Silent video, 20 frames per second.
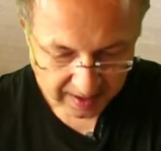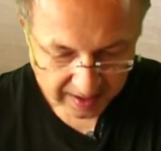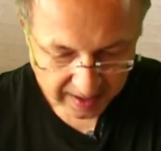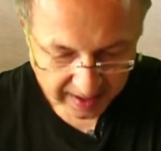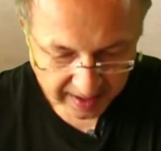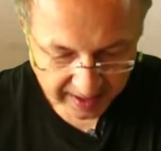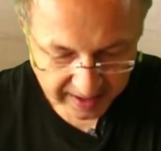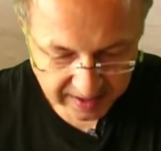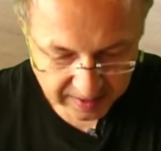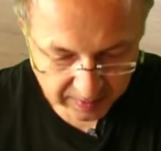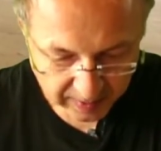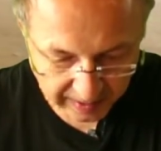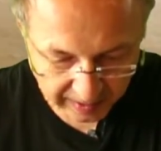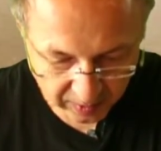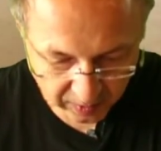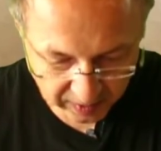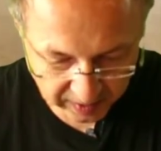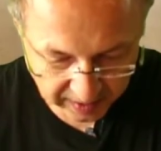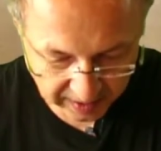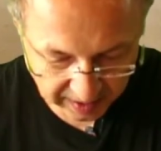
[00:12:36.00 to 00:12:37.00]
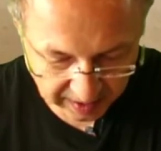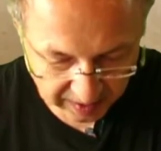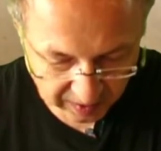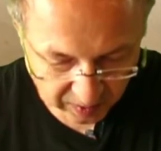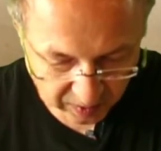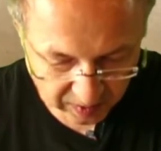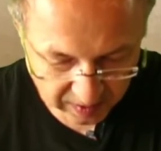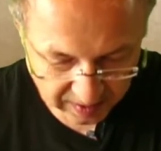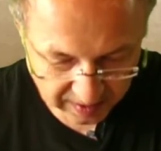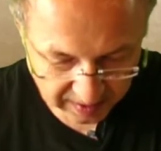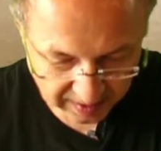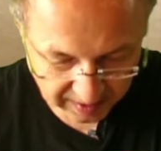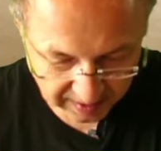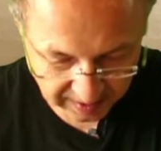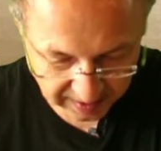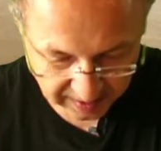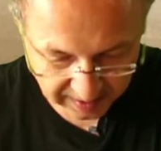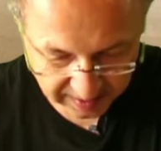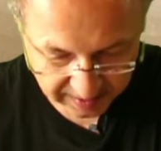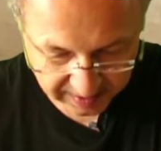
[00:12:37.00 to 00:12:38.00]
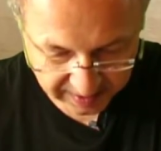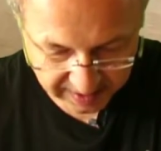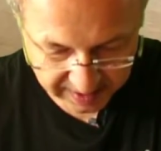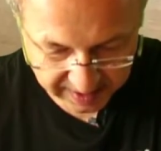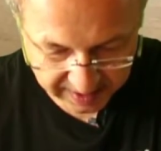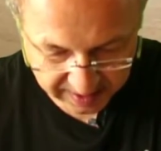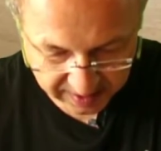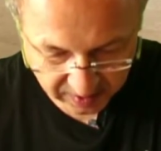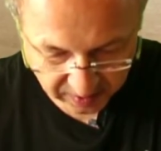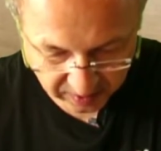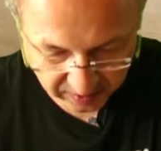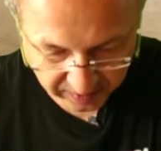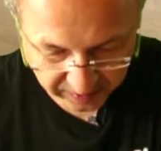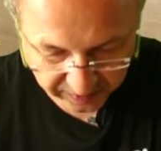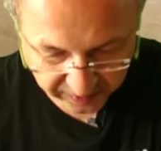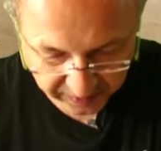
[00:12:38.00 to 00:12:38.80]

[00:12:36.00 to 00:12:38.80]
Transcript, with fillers: As we look now, uh, this is sort of,